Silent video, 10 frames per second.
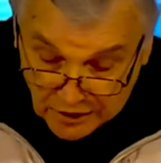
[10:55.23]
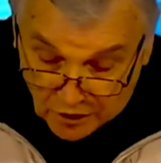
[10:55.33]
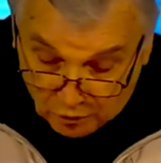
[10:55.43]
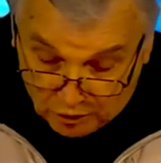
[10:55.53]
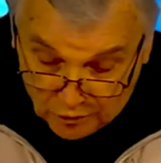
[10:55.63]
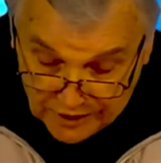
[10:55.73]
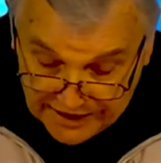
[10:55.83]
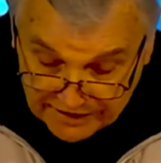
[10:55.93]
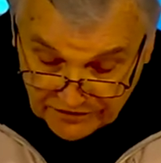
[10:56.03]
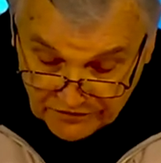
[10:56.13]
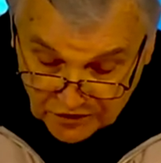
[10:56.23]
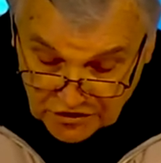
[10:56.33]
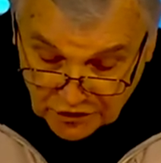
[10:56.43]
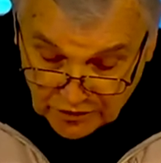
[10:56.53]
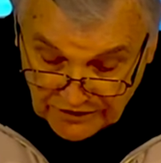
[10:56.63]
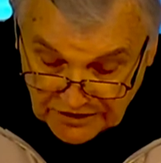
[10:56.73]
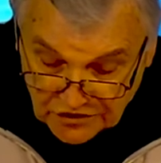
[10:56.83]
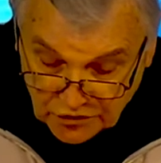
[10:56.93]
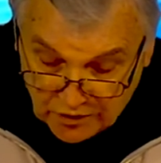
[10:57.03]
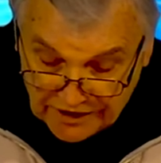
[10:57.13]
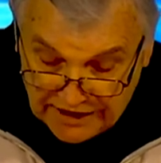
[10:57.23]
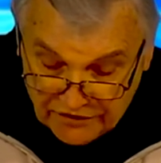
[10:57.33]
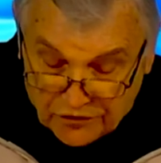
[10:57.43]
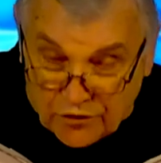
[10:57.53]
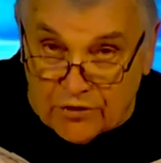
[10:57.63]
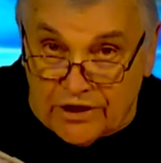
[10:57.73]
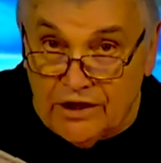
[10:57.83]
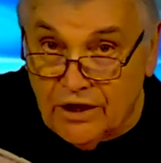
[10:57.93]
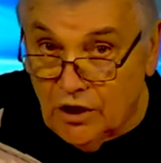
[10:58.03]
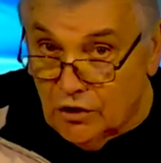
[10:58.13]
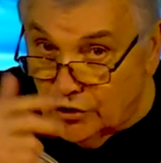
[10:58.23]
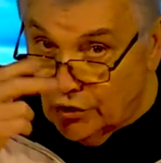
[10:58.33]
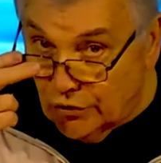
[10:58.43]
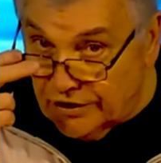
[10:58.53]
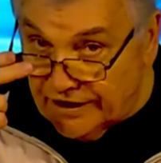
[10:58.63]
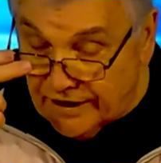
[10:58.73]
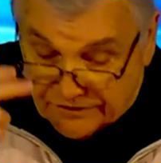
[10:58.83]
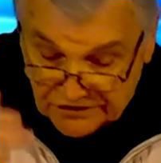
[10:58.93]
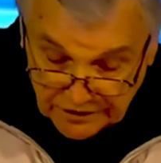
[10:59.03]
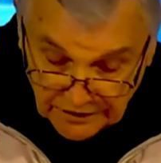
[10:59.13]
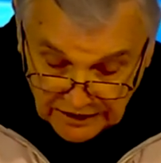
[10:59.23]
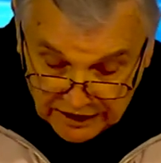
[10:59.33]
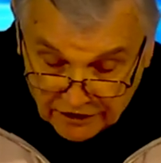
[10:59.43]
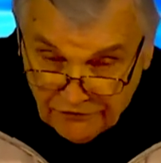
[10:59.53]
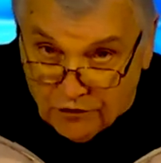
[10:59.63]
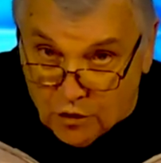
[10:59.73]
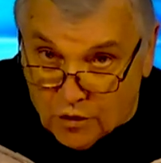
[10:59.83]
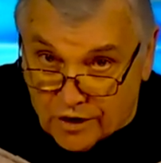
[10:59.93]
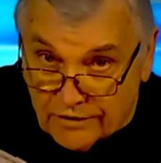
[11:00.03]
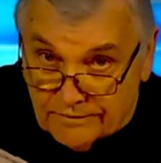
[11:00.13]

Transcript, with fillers: What we have in 1 Corinthians 28, 30, new gifts are four.